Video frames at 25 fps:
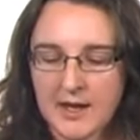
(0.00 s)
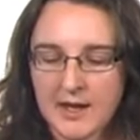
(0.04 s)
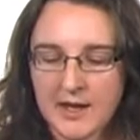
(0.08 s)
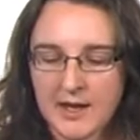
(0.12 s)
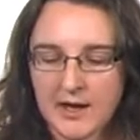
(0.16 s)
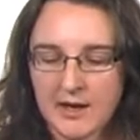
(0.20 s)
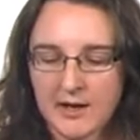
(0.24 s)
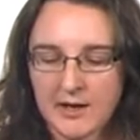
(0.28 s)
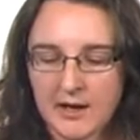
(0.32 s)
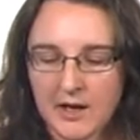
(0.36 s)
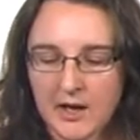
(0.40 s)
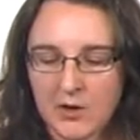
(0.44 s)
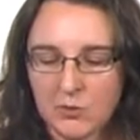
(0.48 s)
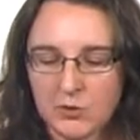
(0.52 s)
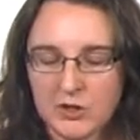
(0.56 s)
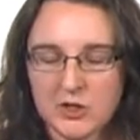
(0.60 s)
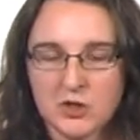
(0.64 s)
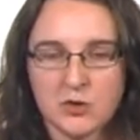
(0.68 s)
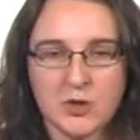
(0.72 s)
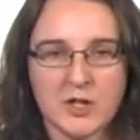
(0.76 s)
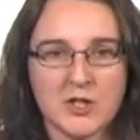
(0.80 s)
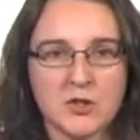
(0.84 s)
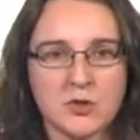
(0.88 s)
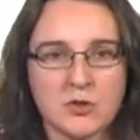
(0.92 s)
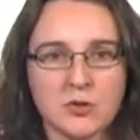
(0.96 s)
And I will
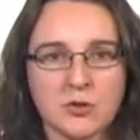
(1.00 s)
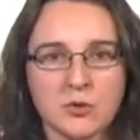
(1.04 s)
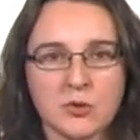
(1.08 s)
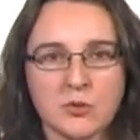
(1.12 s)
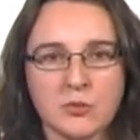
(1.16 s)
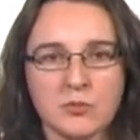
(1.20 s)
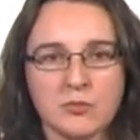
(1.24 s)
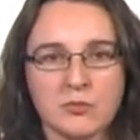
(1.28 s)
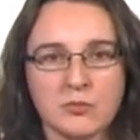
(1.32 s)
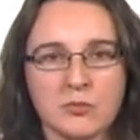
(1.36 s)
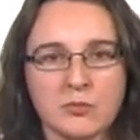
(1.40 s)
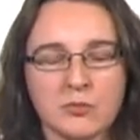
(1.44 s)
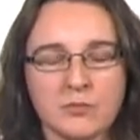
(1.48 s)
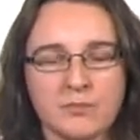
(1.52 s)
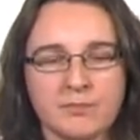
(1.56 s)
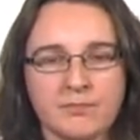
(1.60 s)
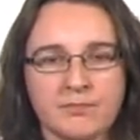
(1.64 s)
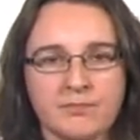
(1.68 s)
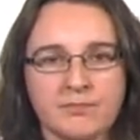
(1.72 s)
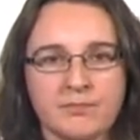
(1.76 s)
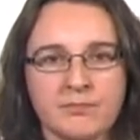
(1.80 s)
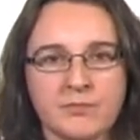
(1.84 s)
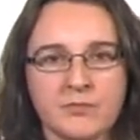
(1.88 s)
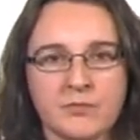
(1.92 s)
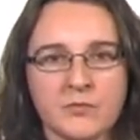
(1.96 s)
try
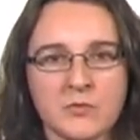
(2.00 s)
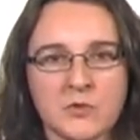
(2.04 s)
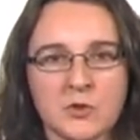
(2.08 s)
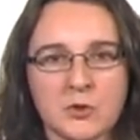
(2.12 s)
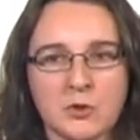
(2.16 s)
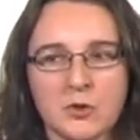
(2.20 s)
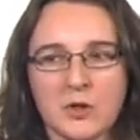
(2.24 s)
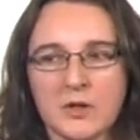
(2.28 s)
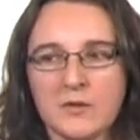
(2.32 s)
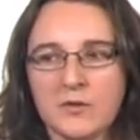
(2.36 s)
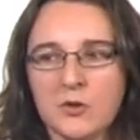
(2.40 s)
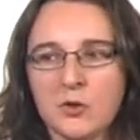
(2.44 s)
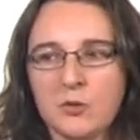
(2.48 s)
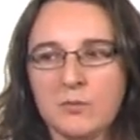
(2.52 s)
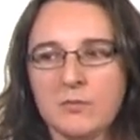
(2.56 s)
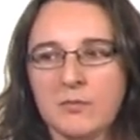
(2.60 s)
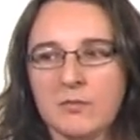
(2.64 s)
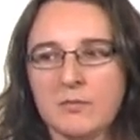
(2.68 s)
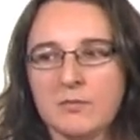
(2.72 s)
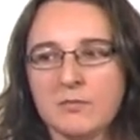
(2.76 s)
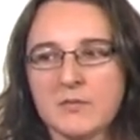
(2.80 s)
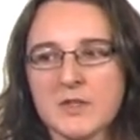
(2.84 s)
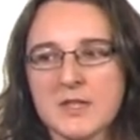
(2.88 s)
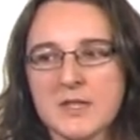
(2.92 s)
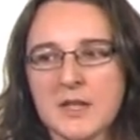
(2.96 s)
to give you
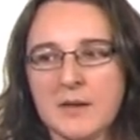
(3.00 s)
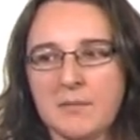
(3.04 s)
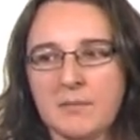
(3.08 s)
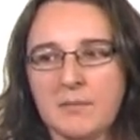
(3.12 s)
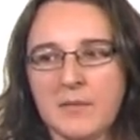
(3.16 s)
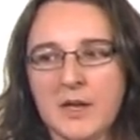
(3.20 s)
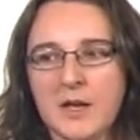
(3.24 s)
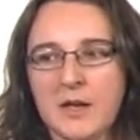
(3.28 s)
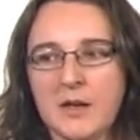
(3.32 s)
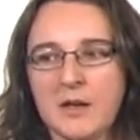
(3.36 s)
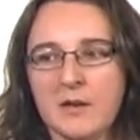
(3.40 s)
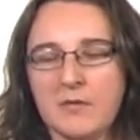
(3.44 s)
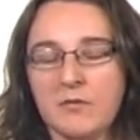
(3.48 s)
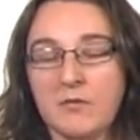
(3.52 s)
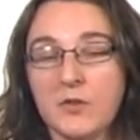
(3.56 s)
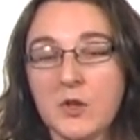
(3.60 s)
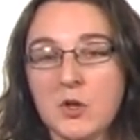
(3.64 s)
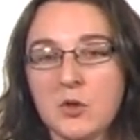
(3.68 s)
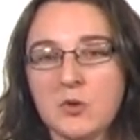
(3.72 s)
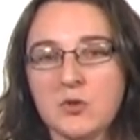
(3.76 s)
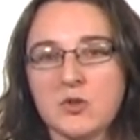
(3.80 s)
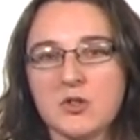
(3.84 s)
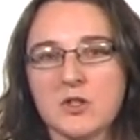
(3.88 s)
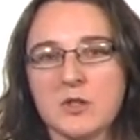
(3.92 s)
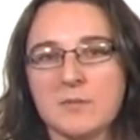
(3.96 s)
some
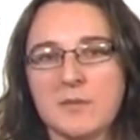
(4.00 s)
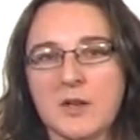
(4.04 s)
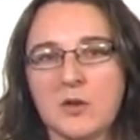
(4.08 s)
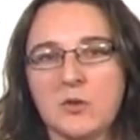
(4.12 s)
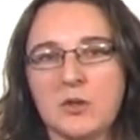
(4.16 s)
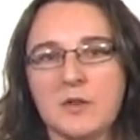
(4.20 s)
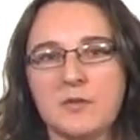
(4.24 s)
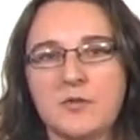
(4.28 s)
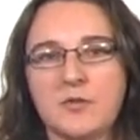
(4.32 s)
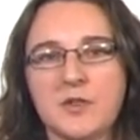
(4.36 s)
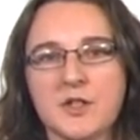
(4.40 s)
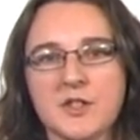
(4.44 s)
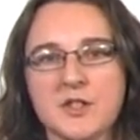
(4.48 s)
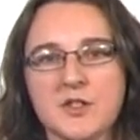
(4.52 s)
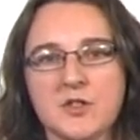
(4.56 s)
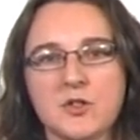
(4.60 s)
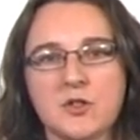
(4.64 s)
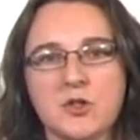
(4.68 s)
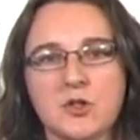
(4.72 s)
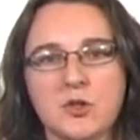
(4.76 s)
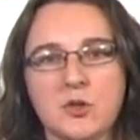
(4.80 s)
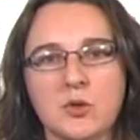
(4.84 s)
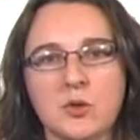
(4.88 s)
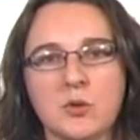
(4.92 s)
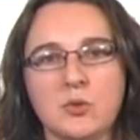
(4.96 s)
views about the first
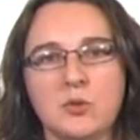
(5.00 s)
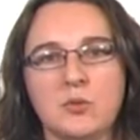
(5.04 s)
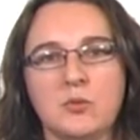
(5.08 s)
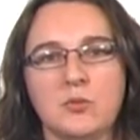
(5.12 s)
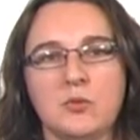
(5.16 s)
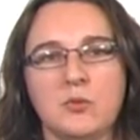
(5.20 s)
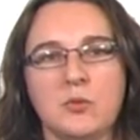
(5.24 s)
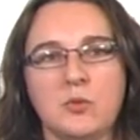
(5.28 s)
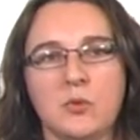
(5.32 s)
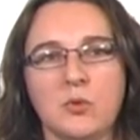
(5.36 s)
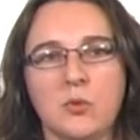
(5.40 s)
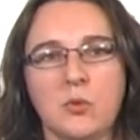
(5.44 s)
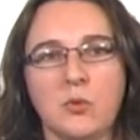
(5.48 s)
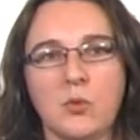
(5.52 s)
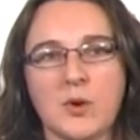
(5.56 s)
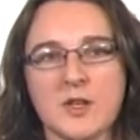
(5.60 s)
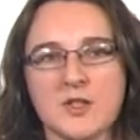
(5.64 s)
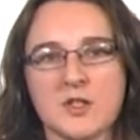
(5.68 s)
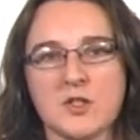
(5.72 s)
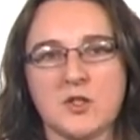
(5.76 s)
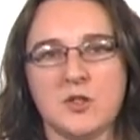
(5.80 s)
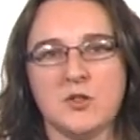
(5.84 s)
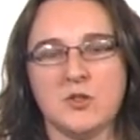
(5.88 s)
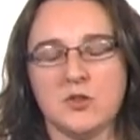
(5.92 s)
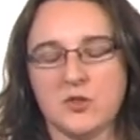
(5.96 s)
two
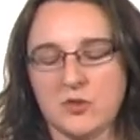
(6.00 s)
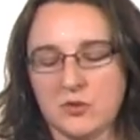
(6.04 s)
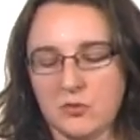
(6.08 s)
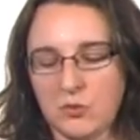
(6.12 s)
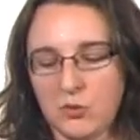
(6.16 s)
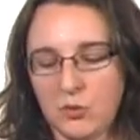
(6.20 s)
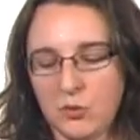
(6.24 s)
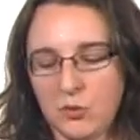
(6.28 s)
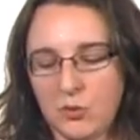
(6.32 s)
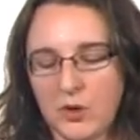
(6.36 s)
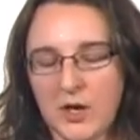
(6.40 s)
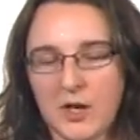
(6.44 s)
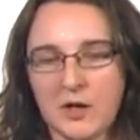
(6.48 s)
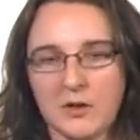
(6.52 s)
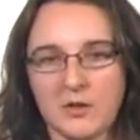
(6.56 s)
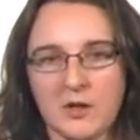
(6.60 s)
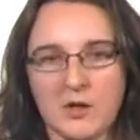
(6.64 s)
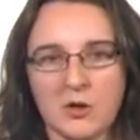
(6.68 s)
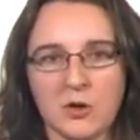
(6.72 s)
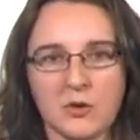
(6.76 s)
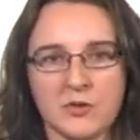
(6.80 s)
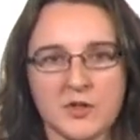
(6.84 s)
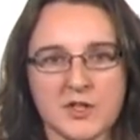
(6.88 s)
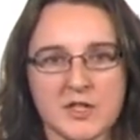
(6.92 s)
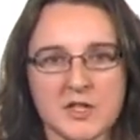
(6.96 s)
questions. Who are
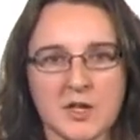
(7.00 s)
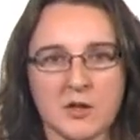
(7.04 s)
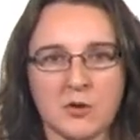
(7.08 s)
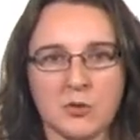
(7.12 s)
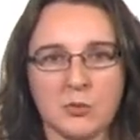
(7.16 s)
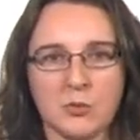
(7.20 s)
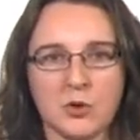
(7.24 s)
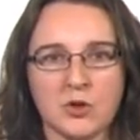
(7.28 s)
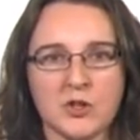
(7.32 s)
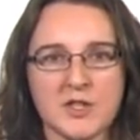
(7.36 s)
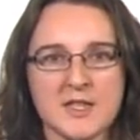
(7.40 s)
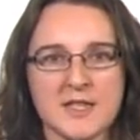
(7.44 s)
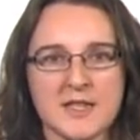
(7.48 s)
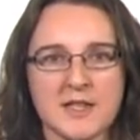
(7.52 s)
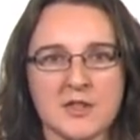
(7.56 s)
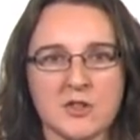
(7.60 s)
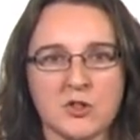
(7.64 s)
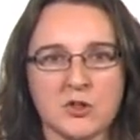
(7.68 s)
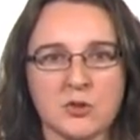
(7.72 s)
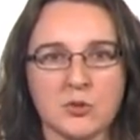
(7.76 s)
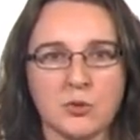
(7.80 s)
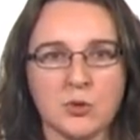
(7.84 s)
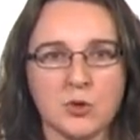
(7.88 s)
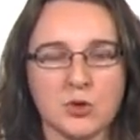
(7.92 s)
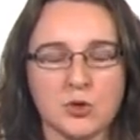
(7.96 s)
the others and what is
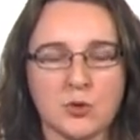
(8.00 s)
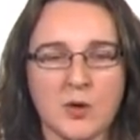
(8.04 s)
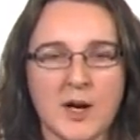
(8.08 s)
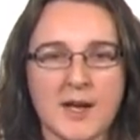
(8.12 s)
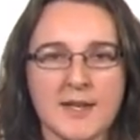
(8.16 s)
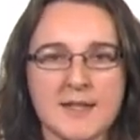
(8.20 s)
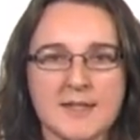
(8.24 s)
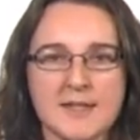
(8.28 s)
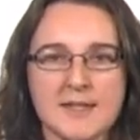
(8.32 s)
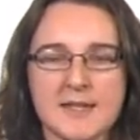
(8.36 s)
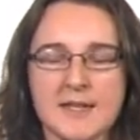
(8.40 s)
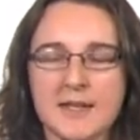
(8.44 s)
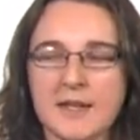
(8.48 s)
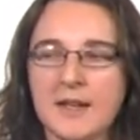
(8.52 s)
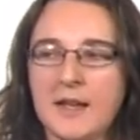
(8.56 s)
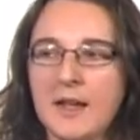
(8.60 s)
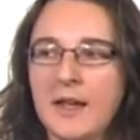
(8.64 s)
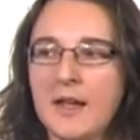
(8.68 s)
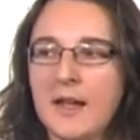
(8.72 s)
interculturality?